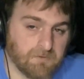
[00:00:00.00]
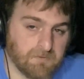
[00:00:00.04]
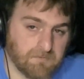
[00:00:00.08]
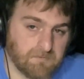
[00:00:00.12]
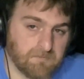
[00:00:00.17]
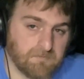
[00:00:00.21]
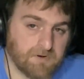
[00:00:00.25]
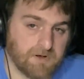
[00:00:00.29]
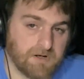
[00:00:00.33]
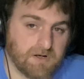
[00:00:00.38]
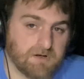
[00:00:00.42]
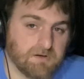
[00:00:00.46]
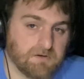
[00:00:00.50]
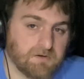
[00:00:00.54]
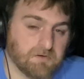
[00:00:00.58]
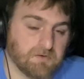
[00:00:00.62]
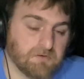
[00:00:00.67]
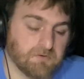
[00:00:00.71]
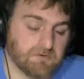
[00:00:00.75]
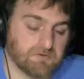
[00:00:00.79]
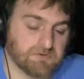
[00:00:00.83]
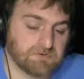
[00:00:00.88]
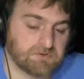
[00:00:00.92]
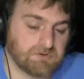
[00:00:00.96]
Very
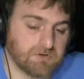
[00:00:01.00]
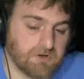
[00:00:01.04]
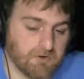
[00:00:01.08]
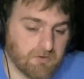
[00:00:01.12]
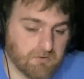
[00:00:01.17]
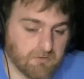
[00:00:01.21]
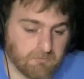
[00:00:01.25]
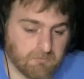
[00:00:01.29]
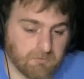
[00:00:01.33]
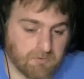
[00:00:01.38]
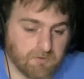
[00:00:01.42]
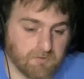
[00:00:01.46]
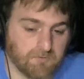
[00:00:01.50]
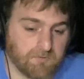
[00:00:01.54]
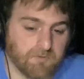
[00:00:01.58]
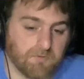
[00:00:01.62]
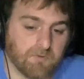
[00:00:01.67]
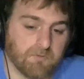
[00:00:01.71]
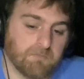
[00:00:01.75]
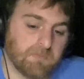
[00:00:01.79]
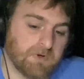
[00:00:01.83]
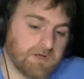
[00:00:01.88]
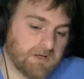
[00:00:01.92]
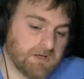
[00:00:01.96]
little snow removal,
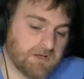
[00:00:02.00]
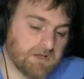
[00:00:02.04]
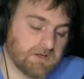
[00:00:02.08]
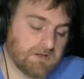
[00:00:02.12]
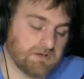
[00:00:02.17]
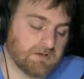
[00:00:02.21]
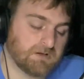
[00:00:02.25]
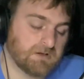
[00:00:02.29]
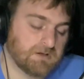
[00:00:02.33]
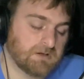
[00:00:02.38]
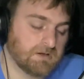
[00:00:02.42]
meaning